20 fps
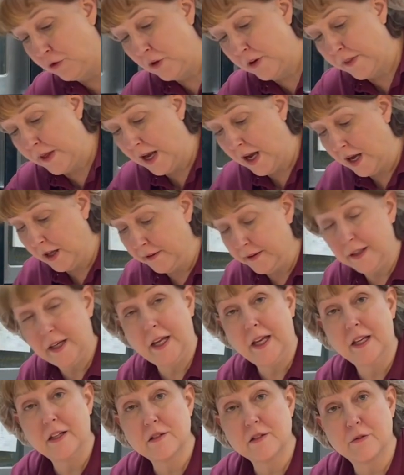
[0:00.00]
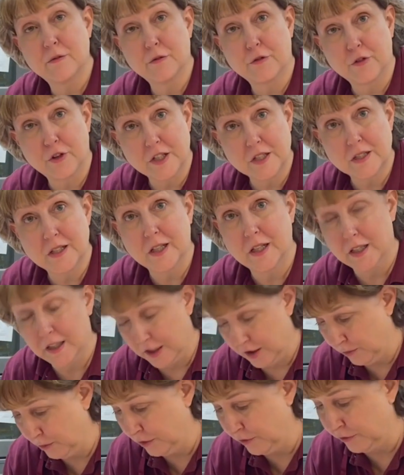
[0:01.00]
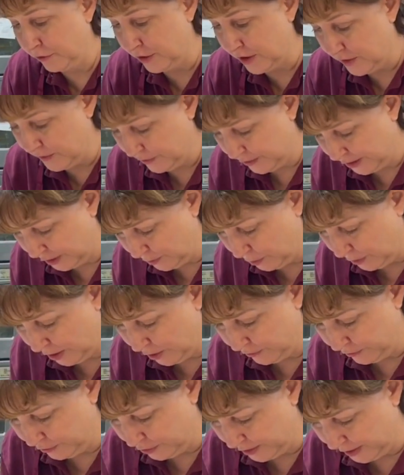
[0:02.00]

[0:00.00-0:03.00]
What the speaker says: before the holidays and freeze it, it will freeze very well